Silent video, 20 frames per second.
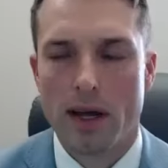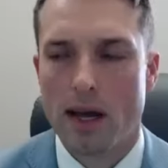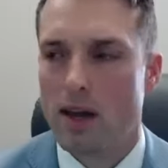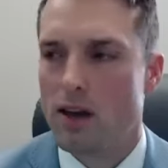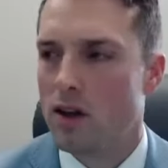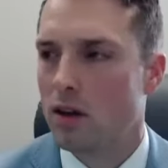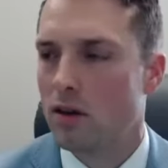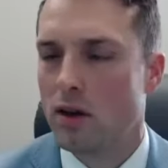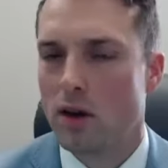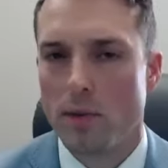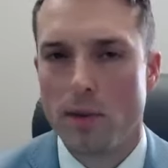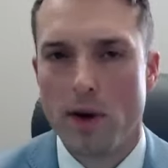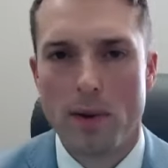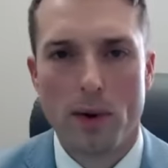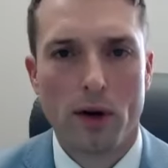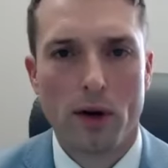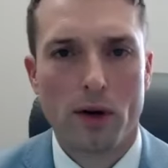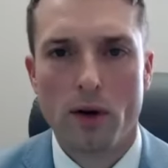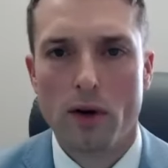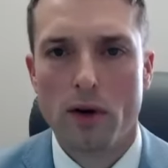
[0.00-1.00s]
Yeah, you can look me up
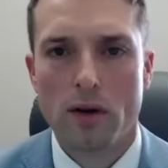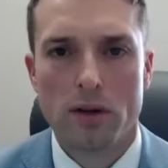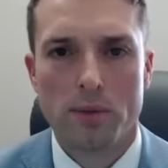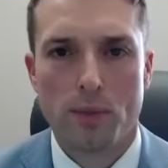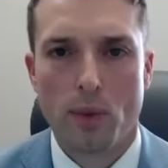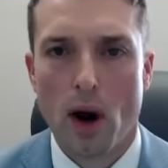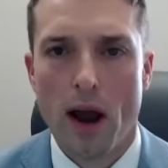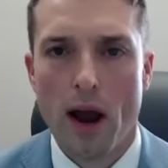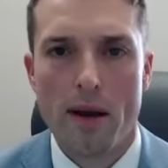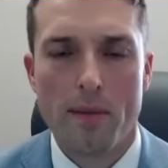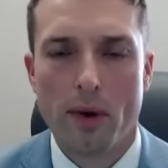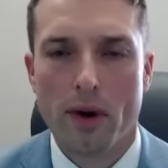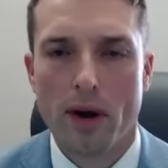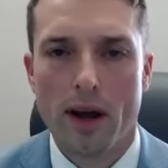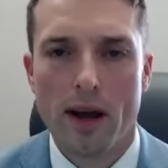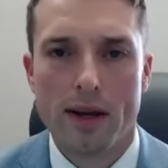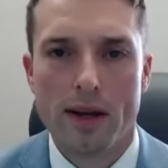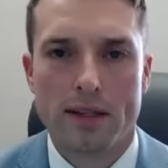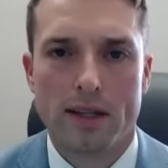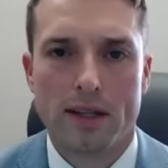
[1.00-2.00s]
on Google, Bryan
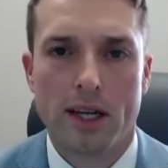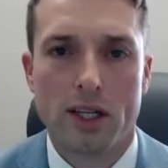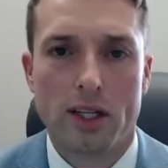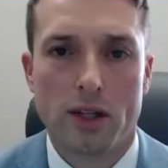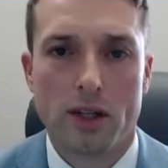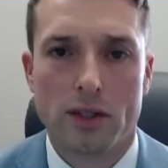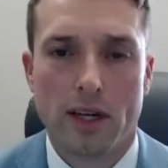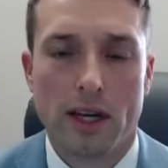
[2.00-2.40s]
Burnett, St.